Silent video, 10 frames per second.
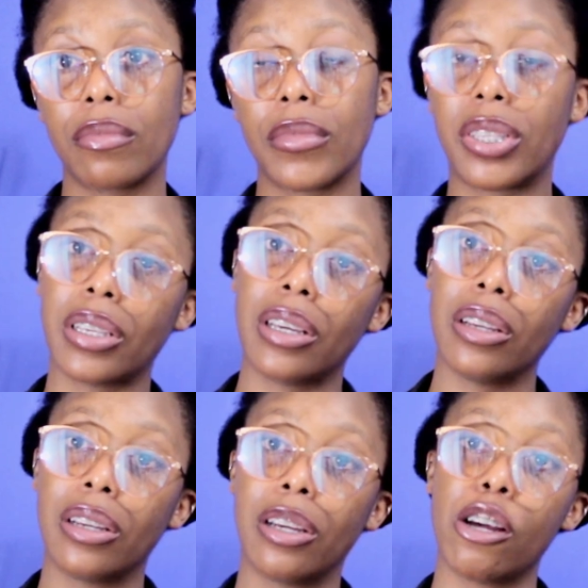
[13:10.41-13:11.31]

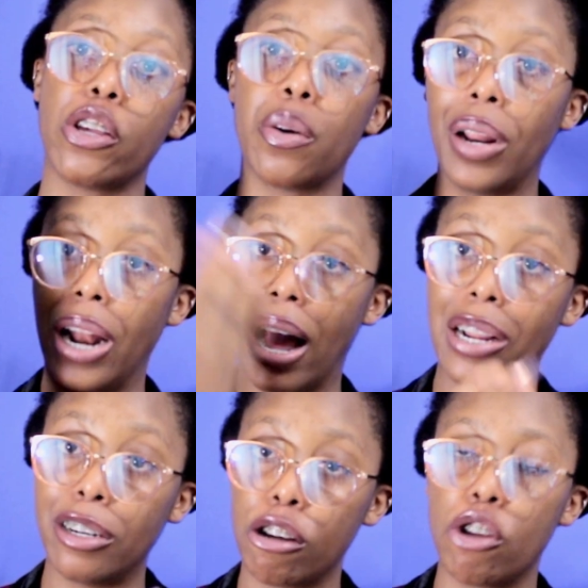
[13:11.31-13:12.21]
See, you're
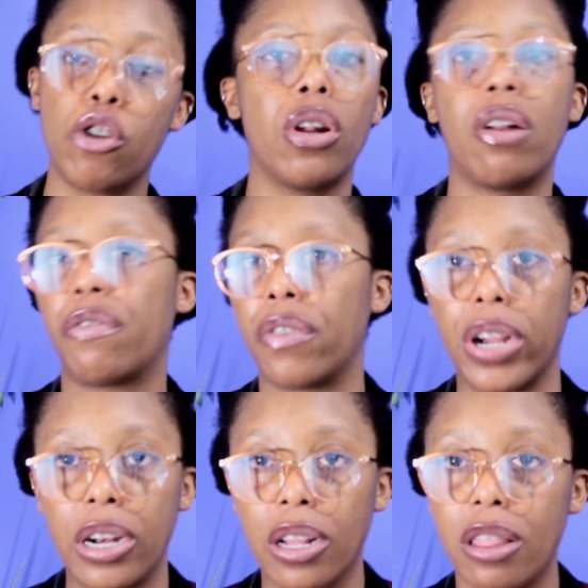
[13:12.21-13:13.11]
aligned, you're not
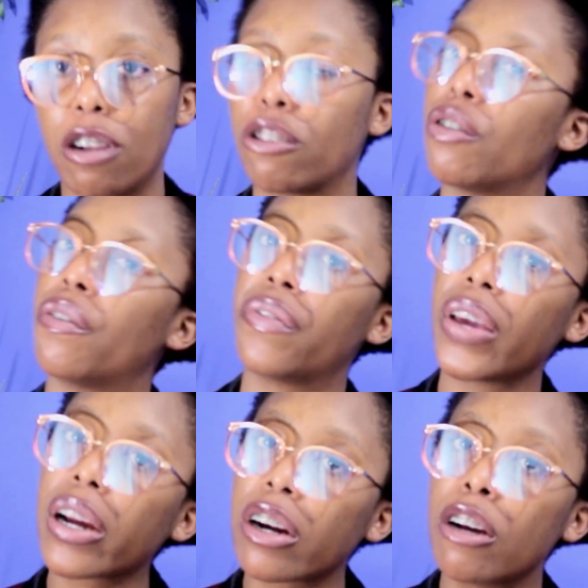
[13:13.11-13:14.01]
afraid, there's no
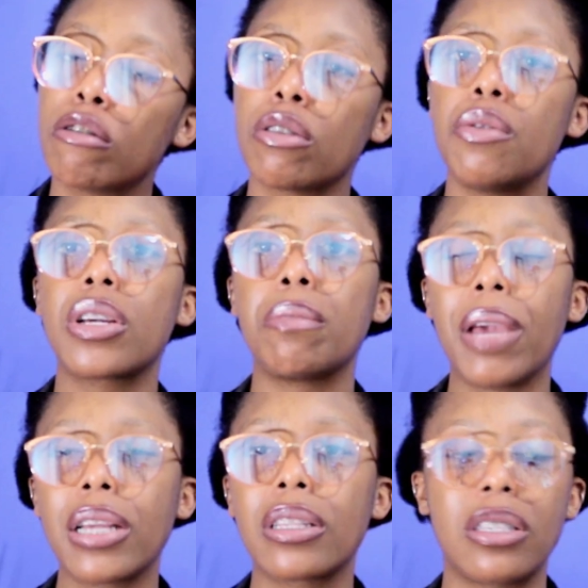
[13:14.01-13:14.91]
fear. So you can
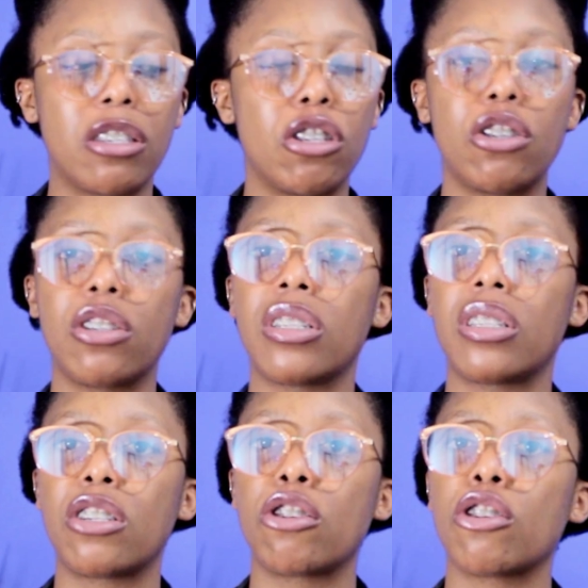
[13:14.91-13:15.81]
make this these
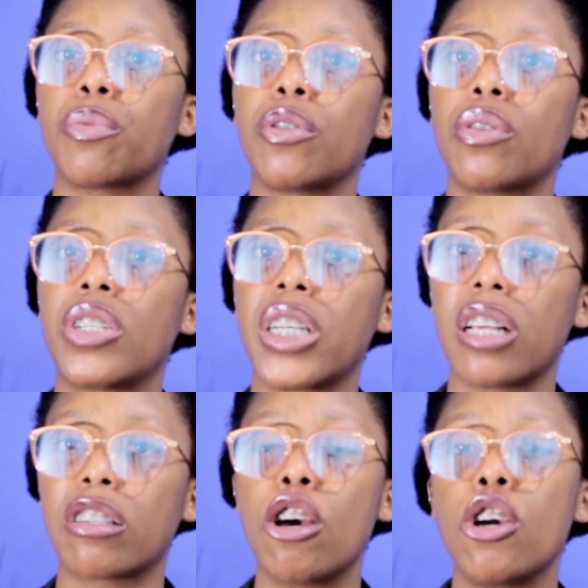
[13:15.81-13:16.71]
decisions with your
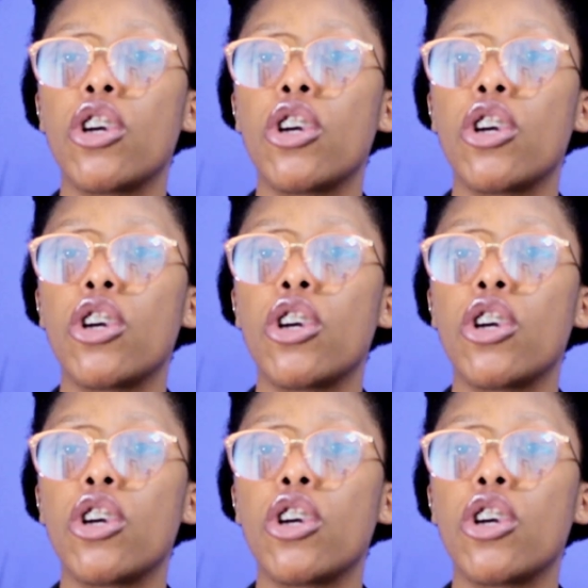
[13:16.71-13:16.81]
chest.